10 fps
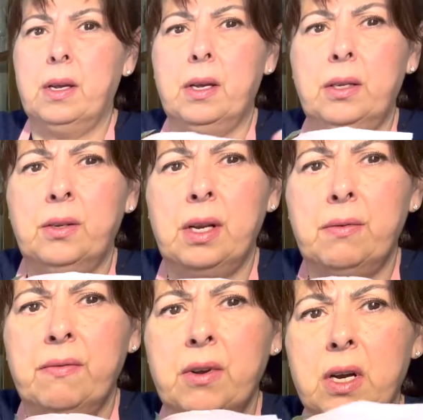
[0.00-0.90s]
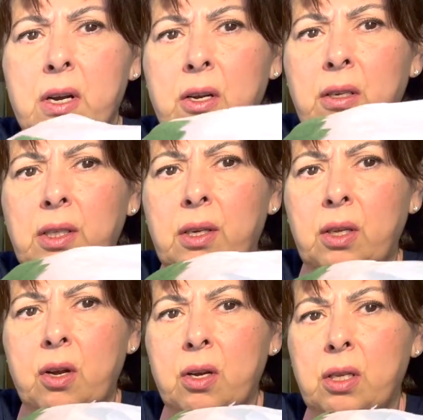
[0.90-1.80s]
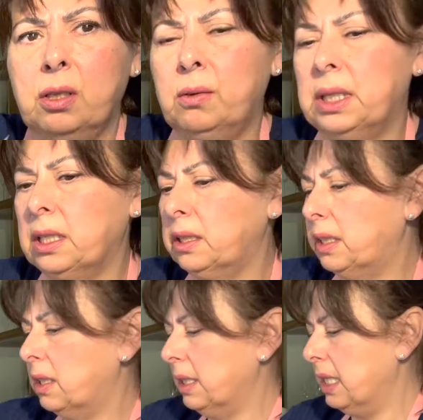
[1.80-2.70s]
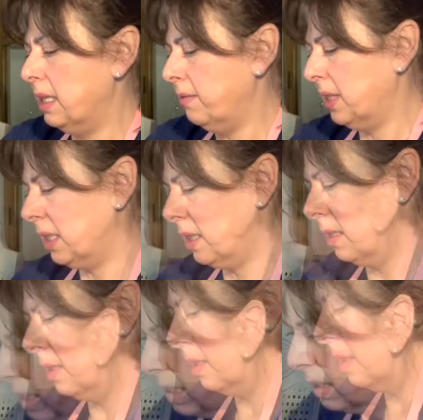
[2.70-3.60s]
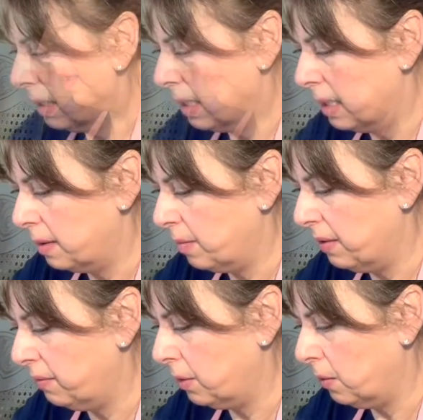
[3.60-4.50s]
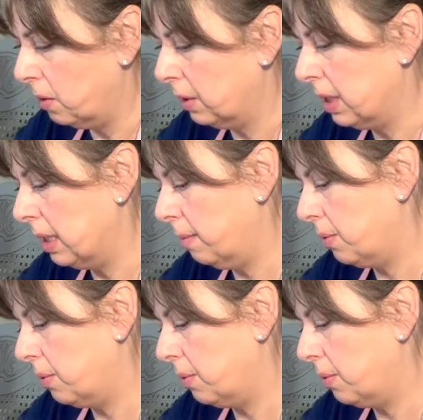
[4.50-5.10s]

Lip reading: So now we've got our little collar with those leaves, and add my floral tape.